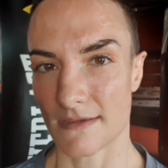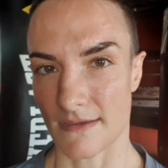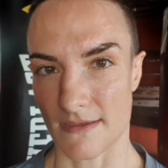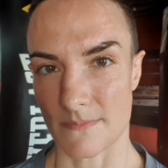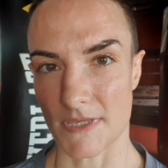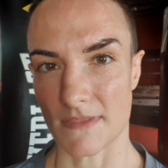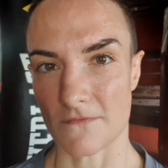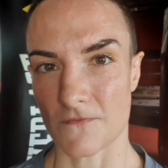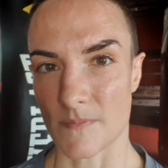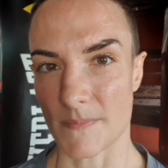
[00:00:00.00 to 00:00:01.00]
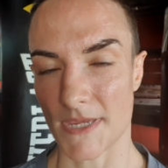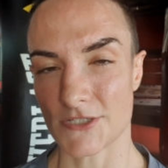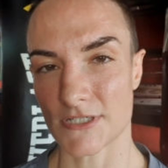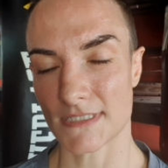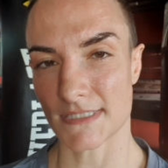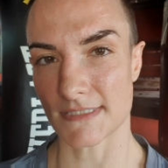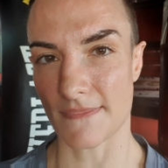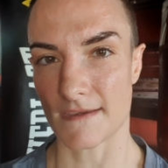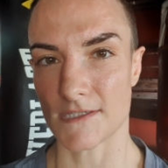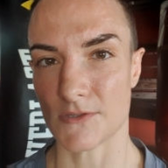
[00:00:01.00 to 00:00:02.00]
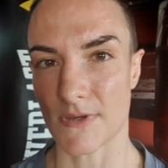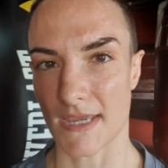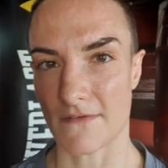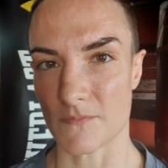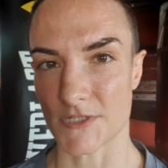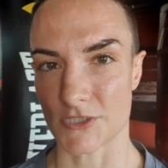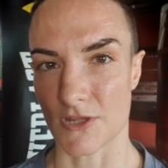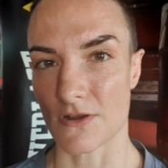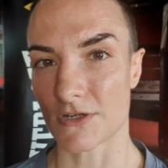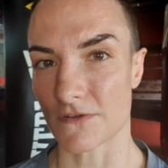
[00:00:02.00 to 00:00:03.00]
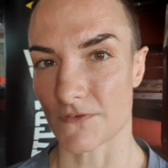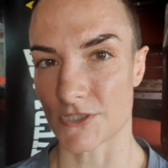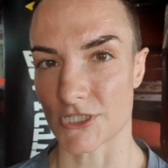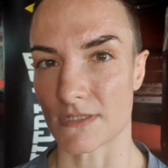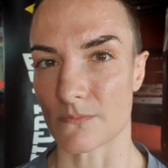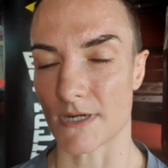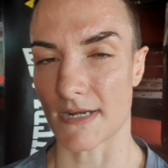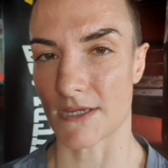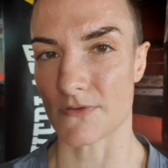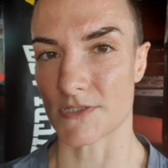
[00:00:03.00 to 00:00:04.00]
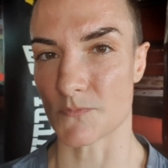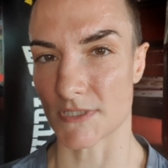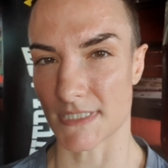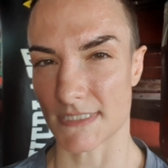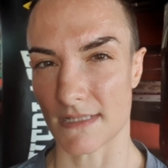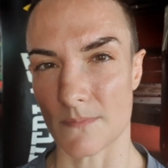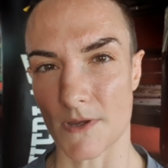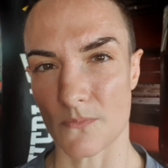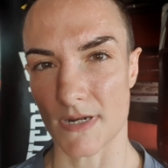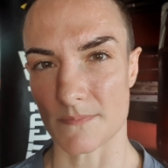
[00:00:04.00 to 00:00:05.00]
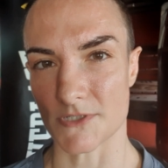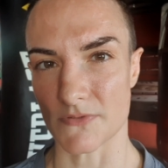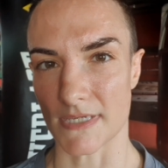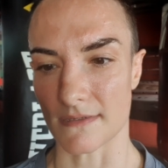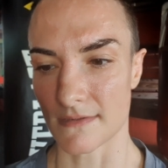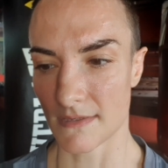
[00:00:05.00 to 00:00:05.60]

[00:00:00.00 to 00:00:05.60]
And then for my patrons, as a thank you, I have a much longer version where I go into more detail about what I'm doing